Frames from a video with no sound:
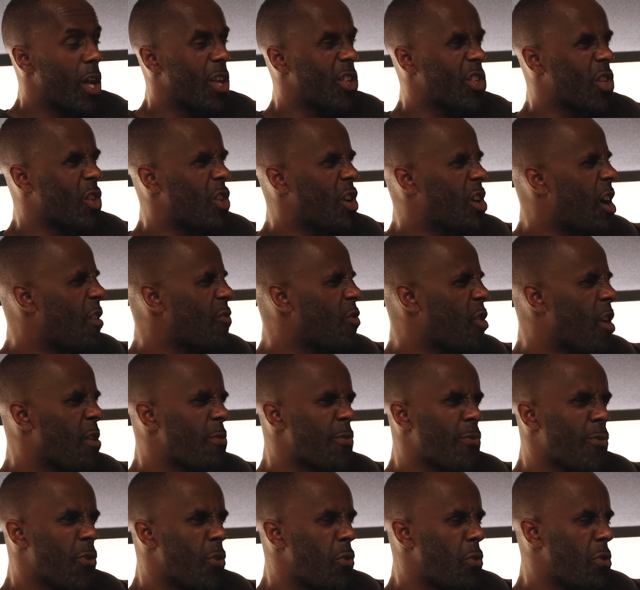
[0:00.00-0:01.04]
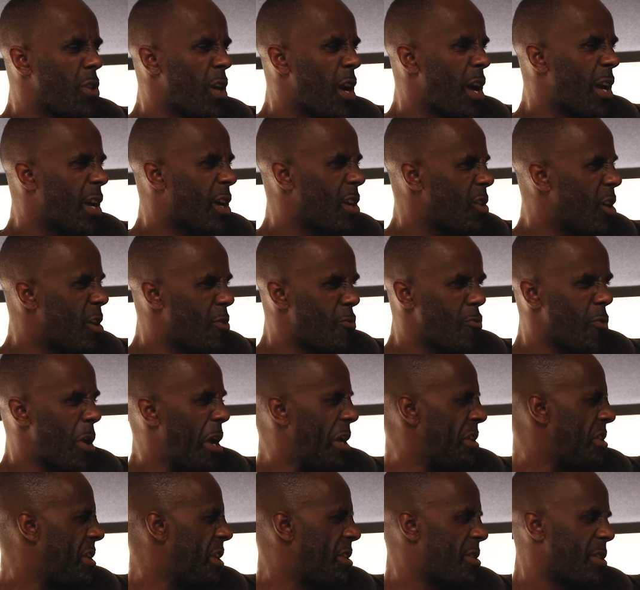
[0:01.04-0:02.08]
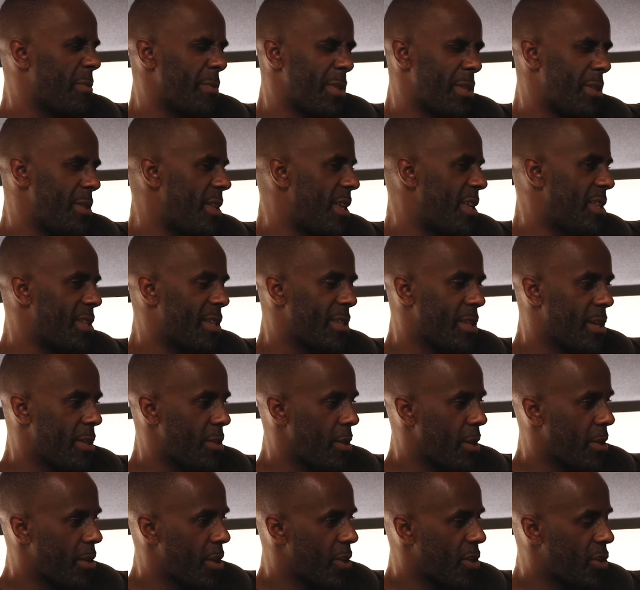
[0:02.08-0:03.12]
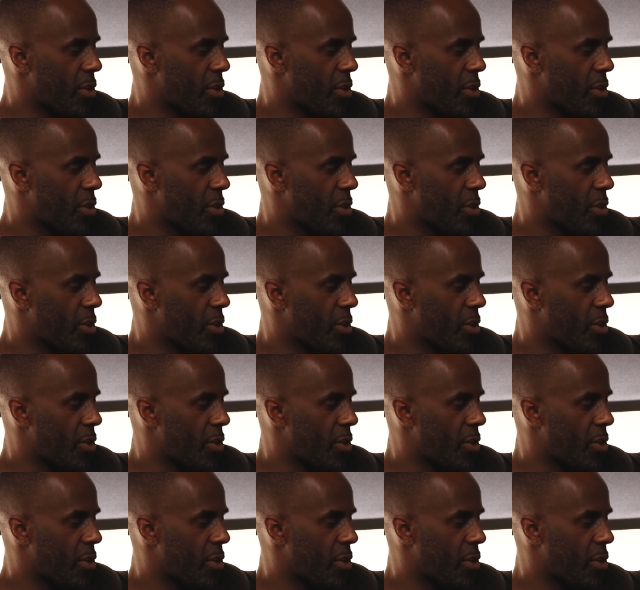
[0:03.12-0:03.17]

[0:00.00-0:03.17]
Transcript: And so like I've gone through like a lot of racism and this and that and the other.